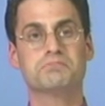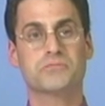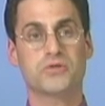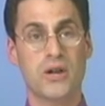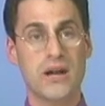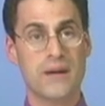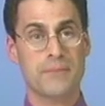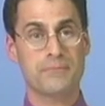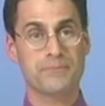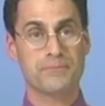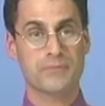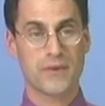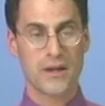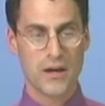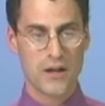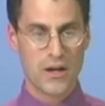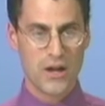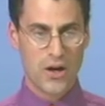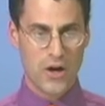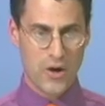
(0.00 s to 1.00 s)
Great.
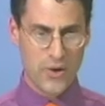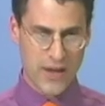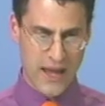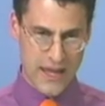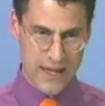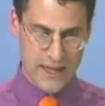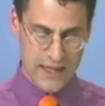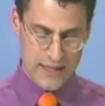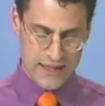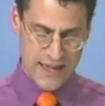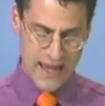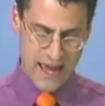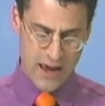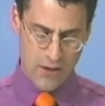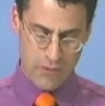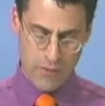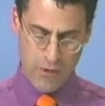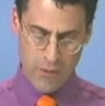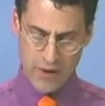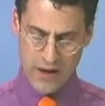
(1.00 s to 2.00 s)
Okay,
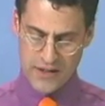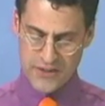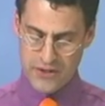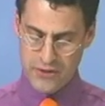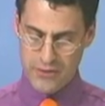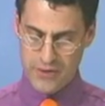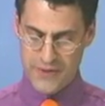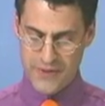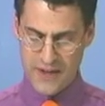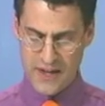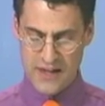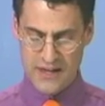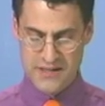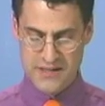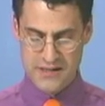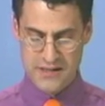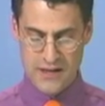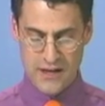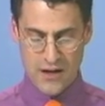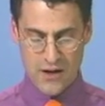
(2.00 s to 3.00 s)
now what would I do with
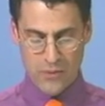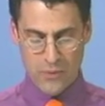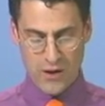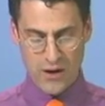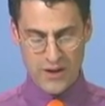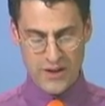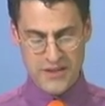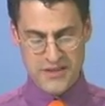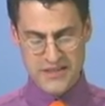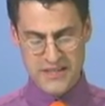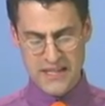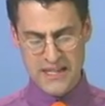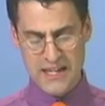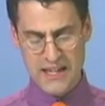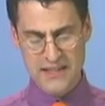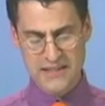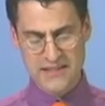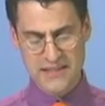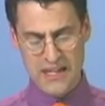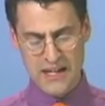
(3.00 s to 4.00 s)
this? Well, you see,
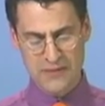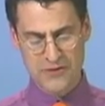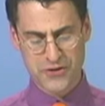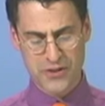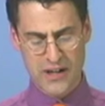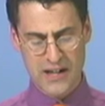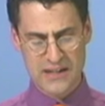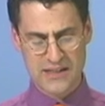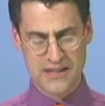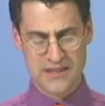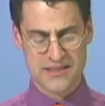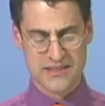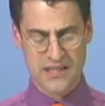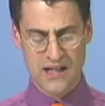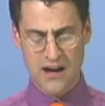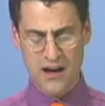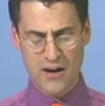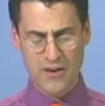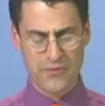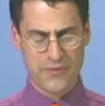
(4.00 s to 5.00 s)
instead of trying to
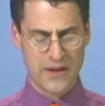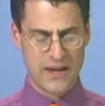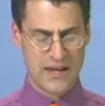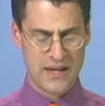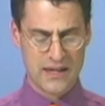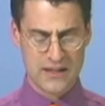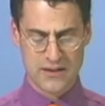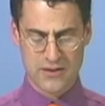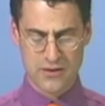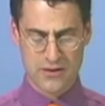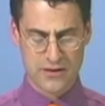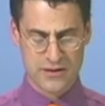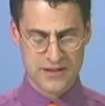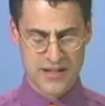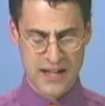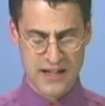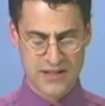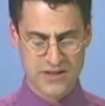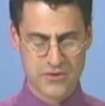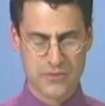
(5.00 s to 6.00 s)
solve it or
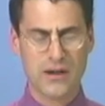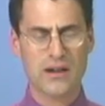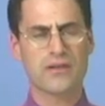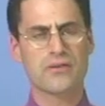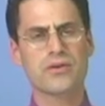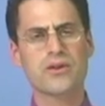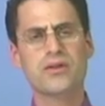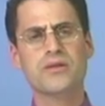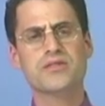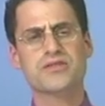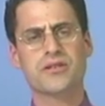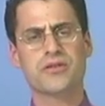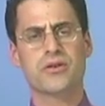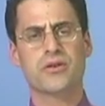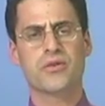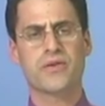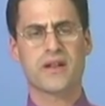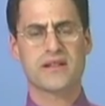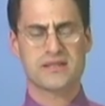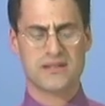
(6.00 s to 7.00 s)
take square roots or
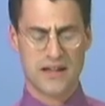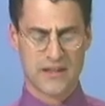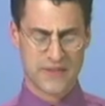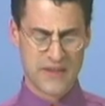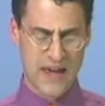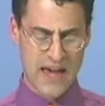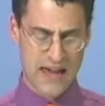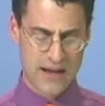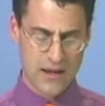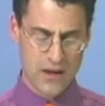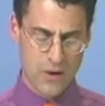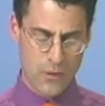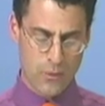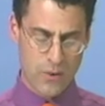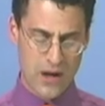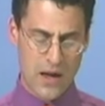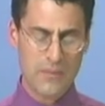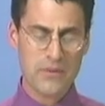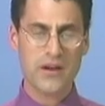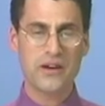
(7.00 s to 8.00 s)
do things like that,
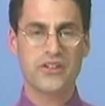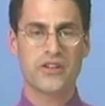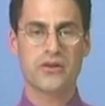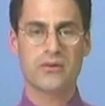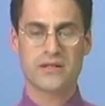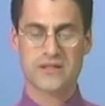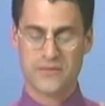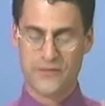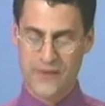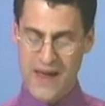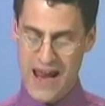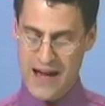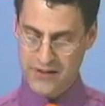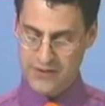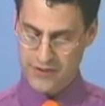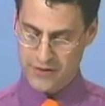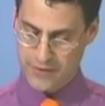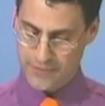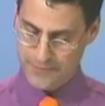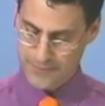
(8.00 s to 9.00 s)
what I'm going to do is
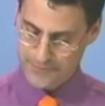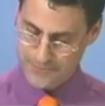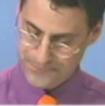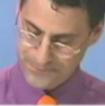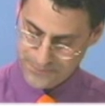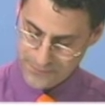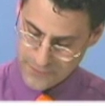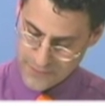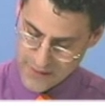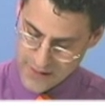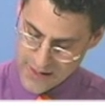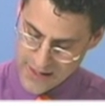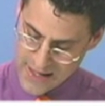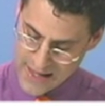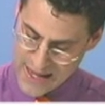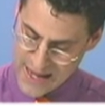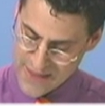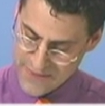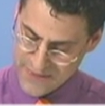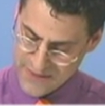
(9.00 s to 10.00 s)
factor.
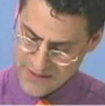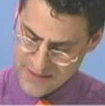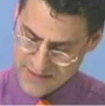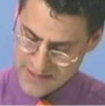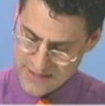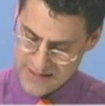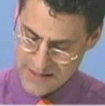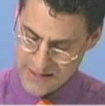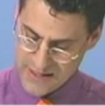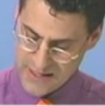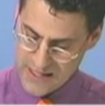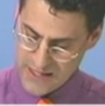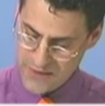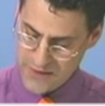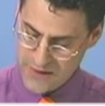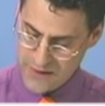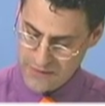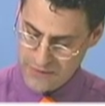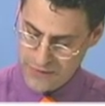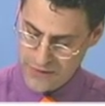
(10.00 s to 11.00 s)
And this is the key
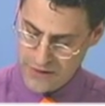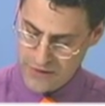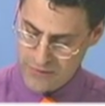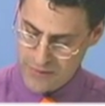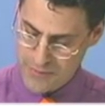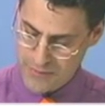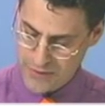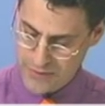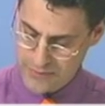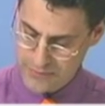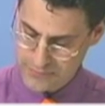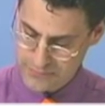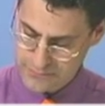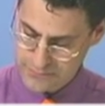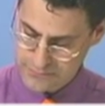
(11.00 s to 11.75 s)
thing for you to remember.